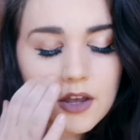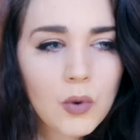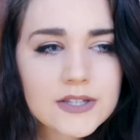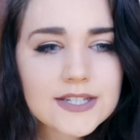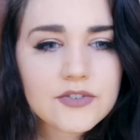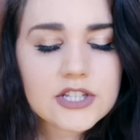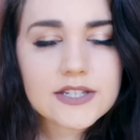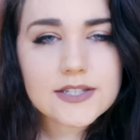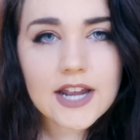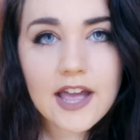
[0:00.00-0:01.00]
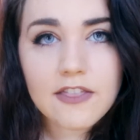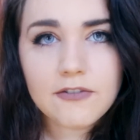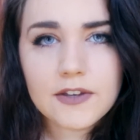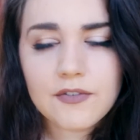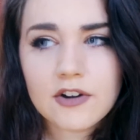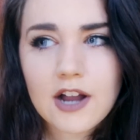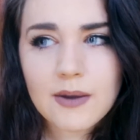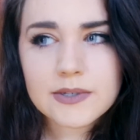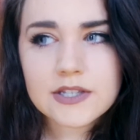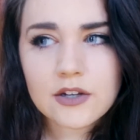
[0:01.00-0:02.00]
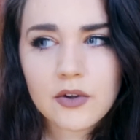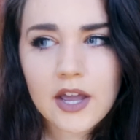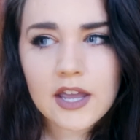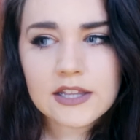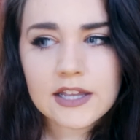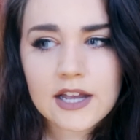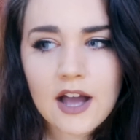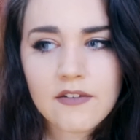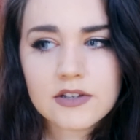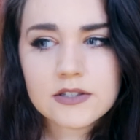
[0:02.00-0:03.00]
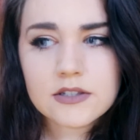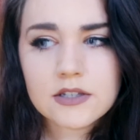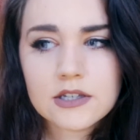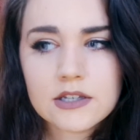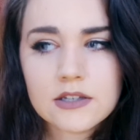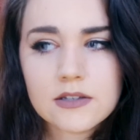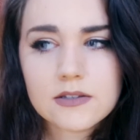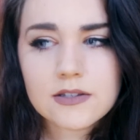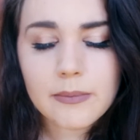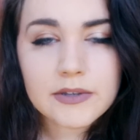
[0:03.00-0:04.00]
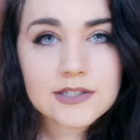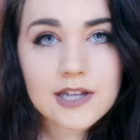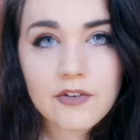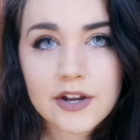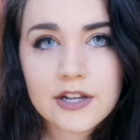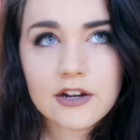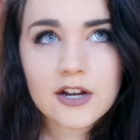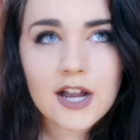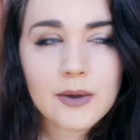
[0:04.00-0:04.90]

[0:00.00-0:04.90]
Once I realized that I had the fever, I was like, okay, like obviously something's not right here.